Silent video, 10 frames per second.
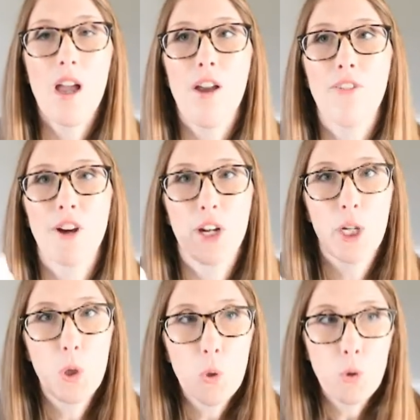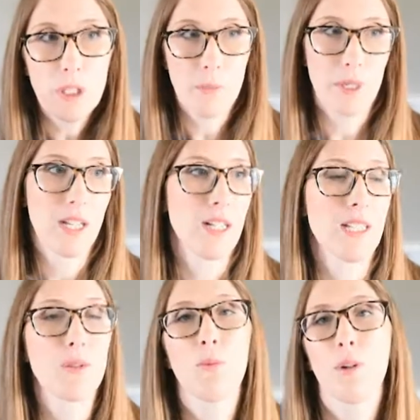very cooling,
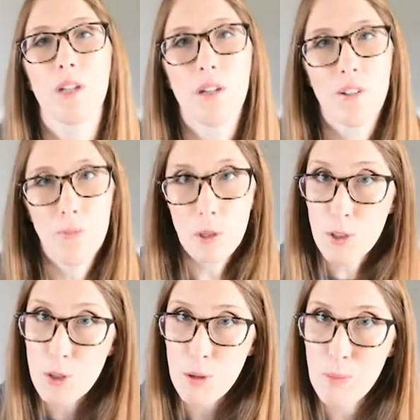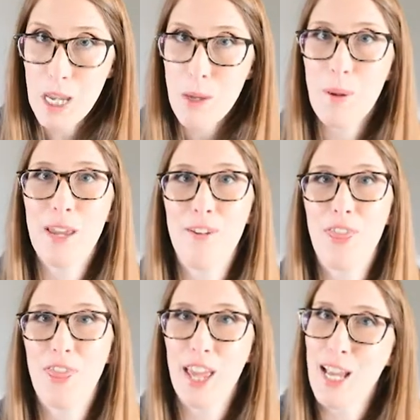because when you give birth to a baby,
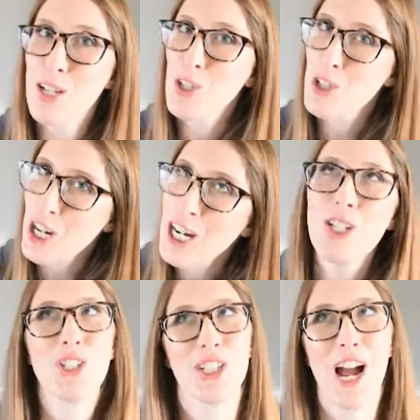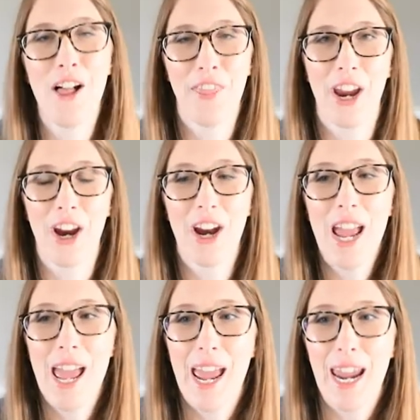things change down there,
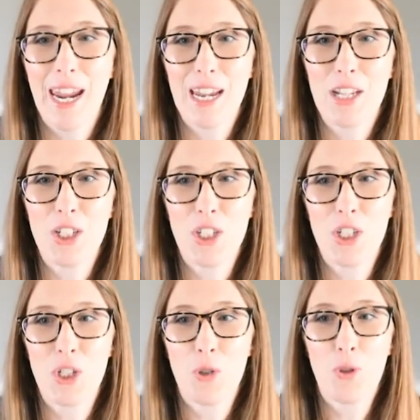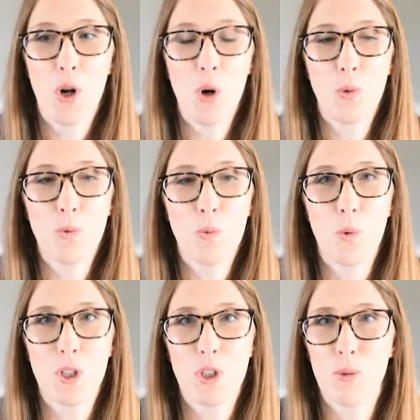and you don't
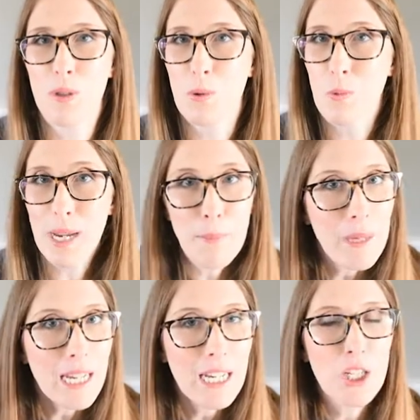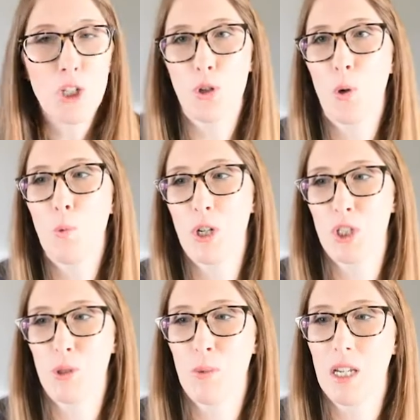want to be wiping, you don't want
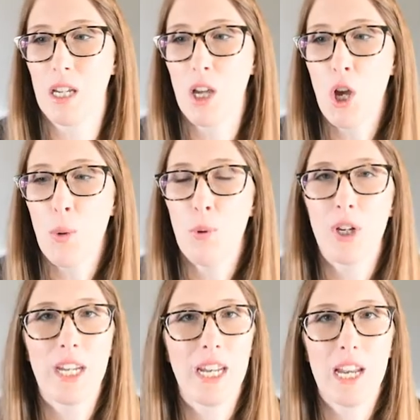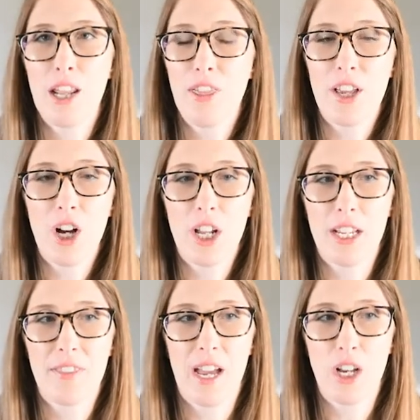to be putting anything on
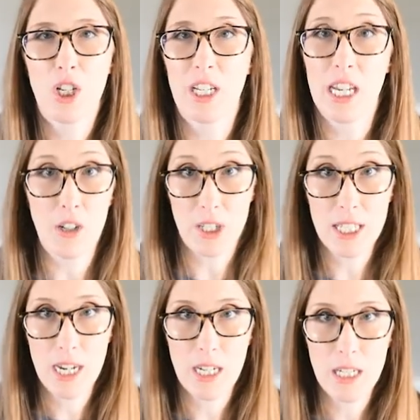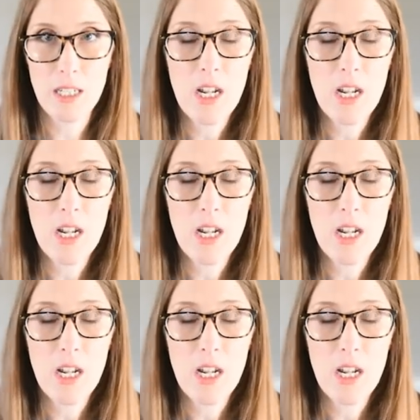it that could irritate it.